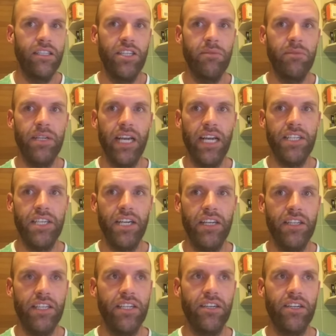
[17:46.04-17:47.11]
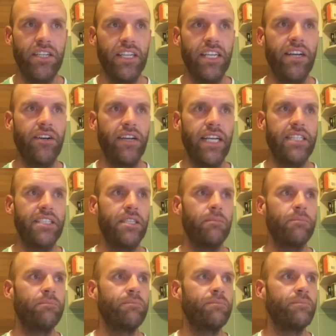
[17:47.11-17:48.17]
human nature, they're not going to go against
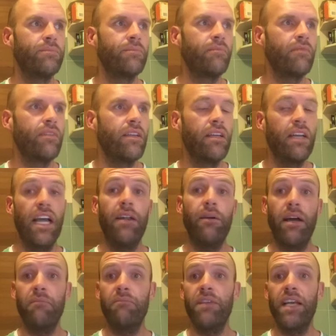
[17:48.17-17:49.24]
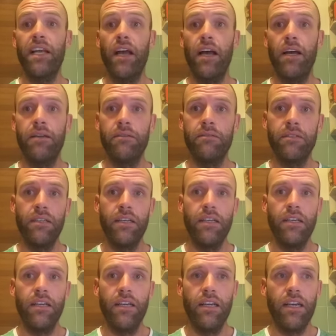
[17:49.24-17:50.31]
them. Anyway, there you go.
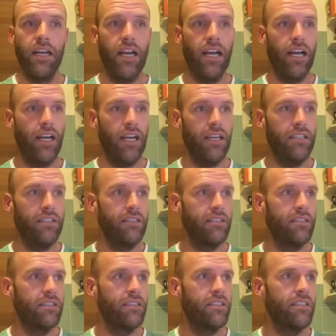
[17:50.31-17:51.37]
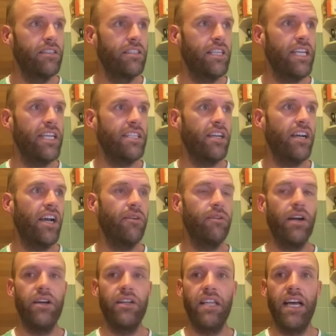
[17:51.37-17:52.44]
Uh,
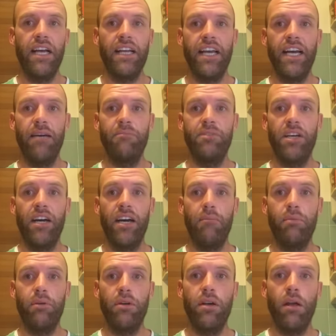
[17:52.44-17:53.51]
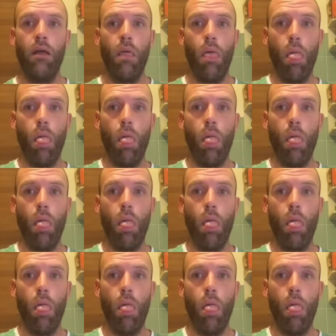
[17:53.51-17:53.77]
CSIRO low carb diet book.